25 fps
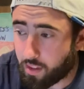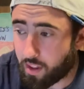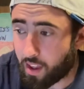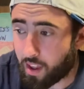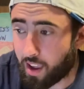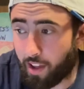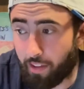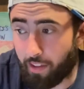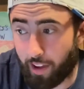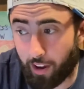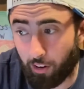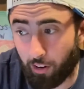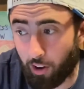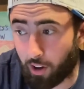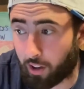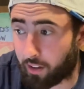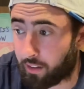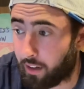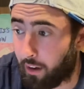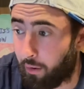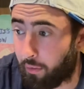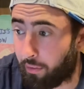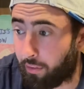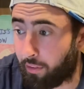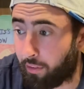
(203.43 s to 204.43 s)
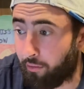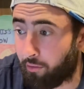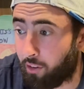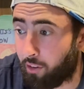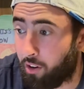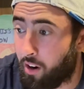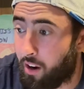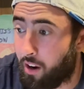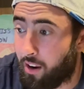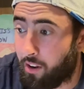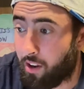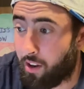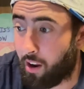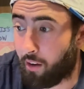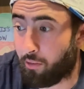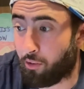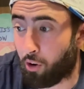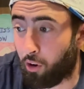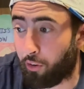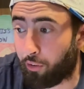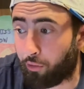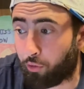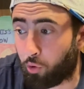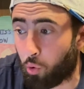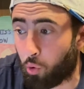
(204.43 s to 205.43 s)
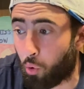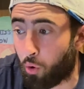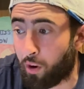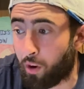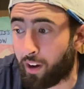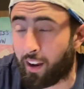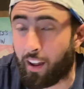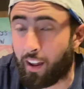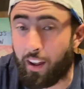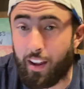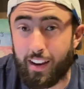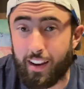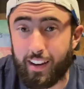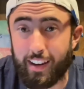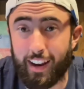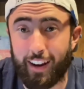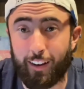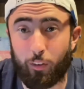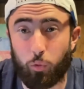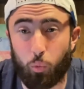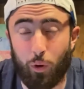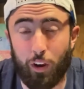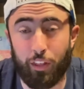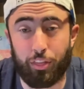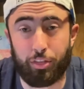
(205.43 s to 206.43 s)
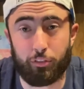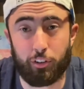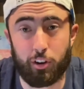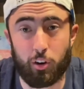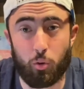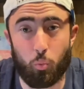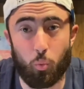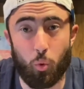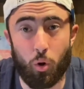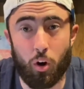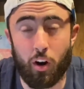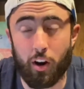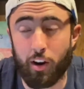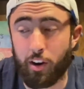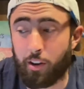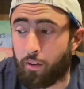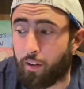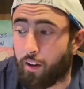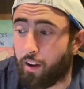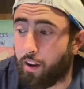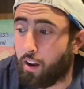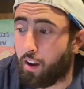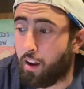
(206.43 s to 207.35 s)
And then look, that was that was all scoring. Yanks win it three to one.